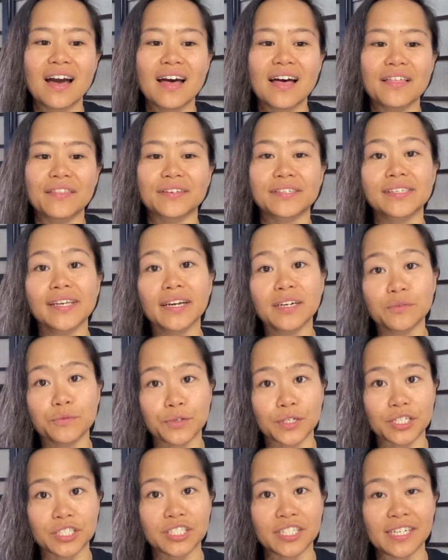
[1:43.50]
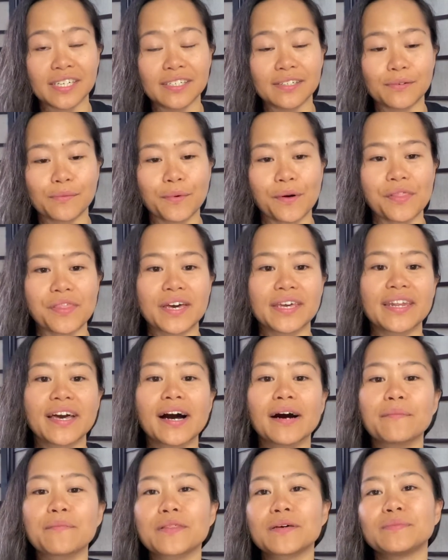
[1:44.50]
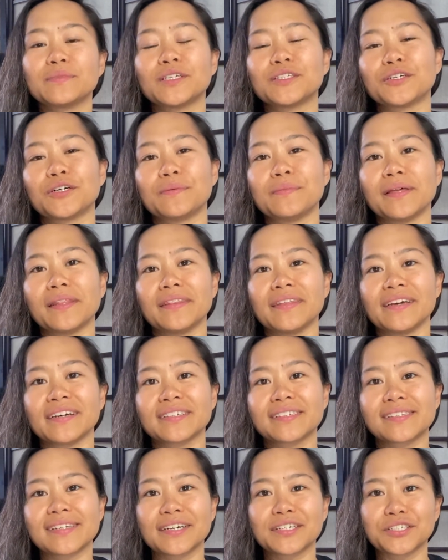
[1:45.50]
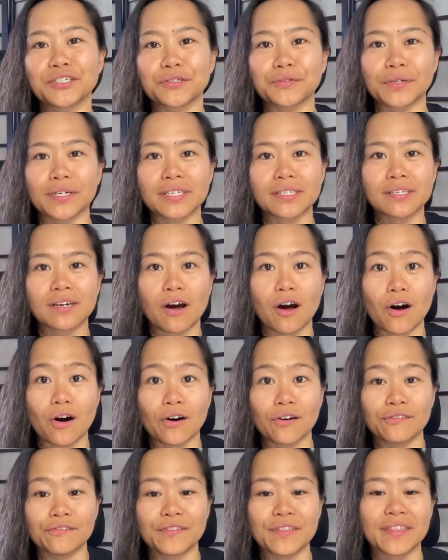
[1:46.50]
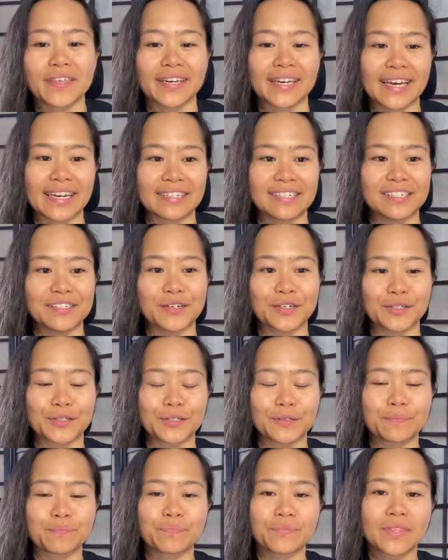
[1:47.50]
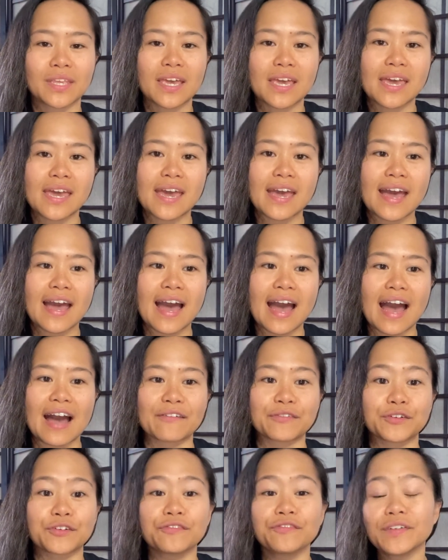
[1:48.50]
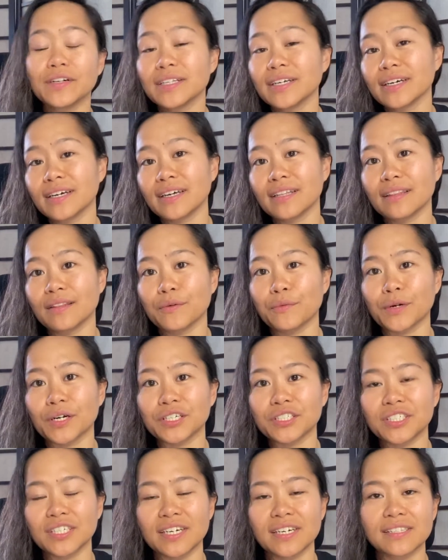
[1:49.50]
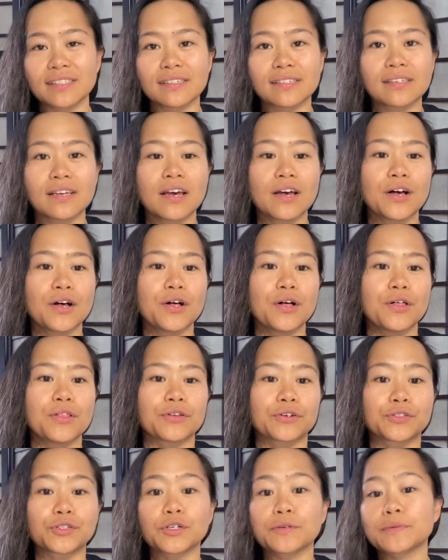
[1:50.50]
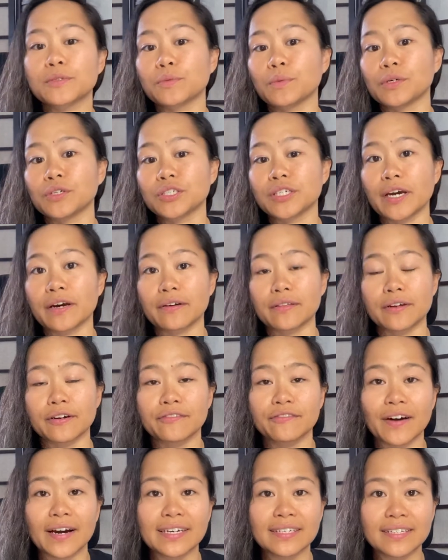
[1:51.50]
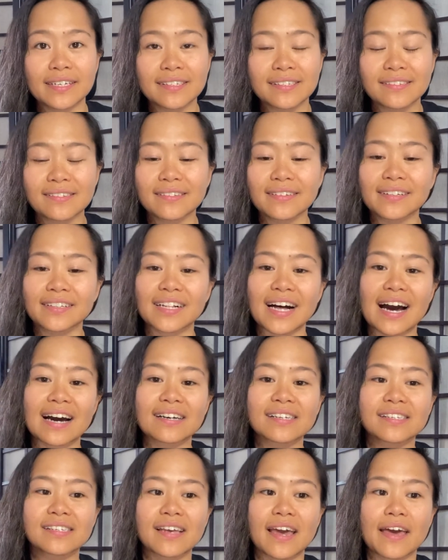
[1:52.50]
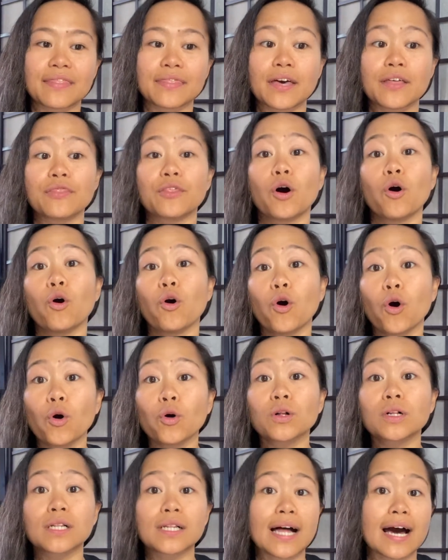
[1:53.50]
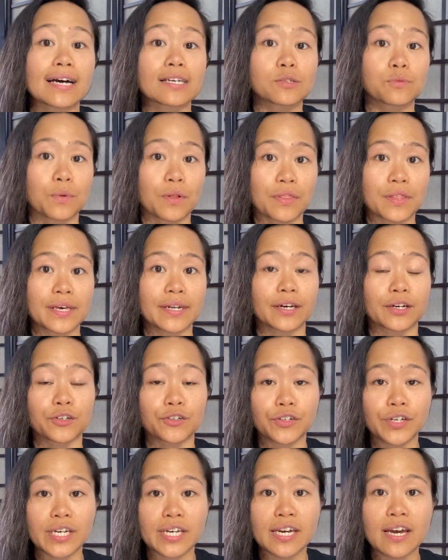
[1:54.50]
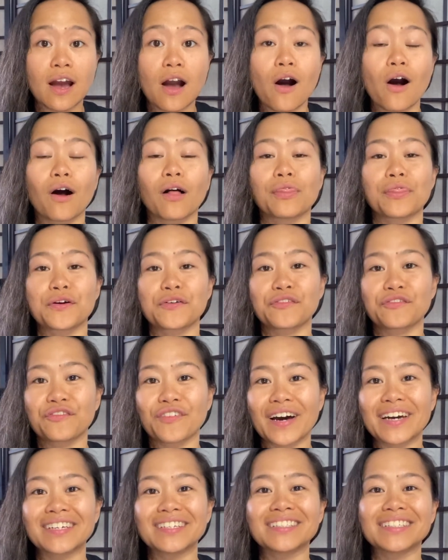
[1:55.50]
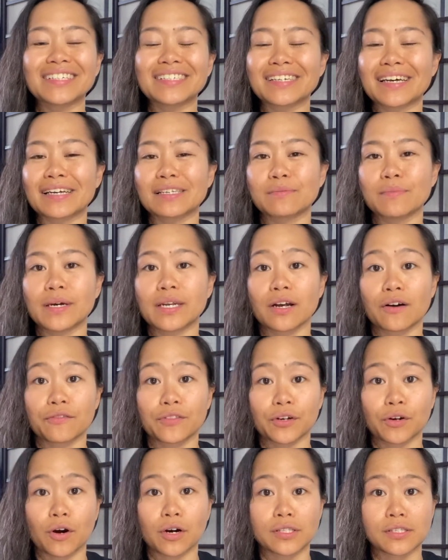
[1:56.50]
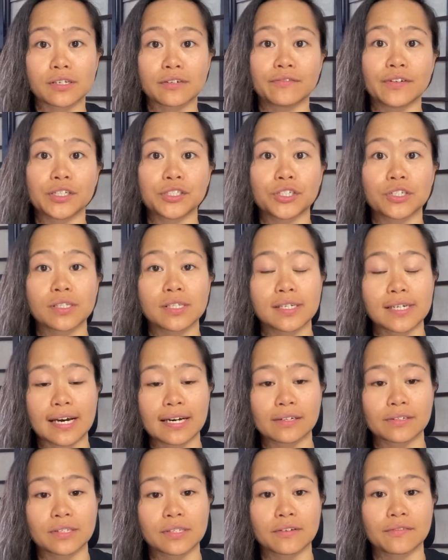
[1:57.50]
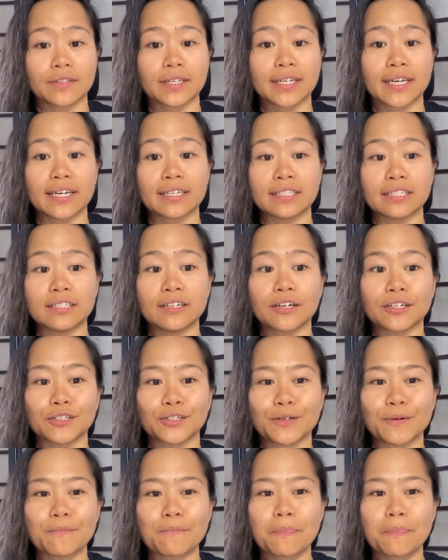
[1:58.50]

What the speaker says: The second worksheet will then help them determine the extinction risk of the candy darter. After filling in the worksheets, the groups will share their findings to the class, and then the whole class will then agree on their final assessment of the conservation status of the candy darter.